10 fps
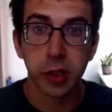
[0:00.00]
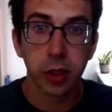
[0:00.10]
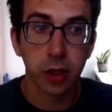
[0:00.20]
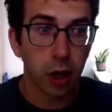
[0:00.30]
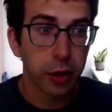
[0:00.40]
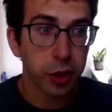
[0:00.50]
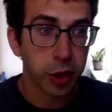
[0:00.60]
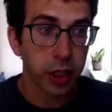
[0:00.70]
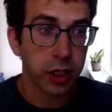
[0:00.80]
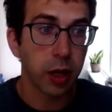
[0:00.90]
knowledge
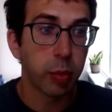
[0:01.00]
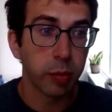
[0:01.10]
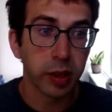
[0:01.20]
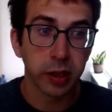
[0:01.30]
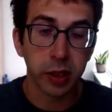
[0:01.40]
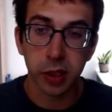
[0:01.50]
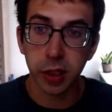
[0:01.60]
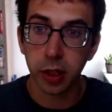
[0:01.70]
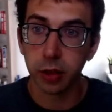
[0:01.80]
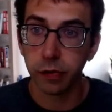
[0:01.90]
and capabilities
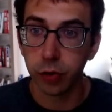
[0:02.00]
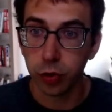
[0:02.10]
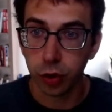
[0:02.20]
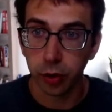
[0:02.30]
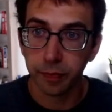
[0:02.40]
in the future.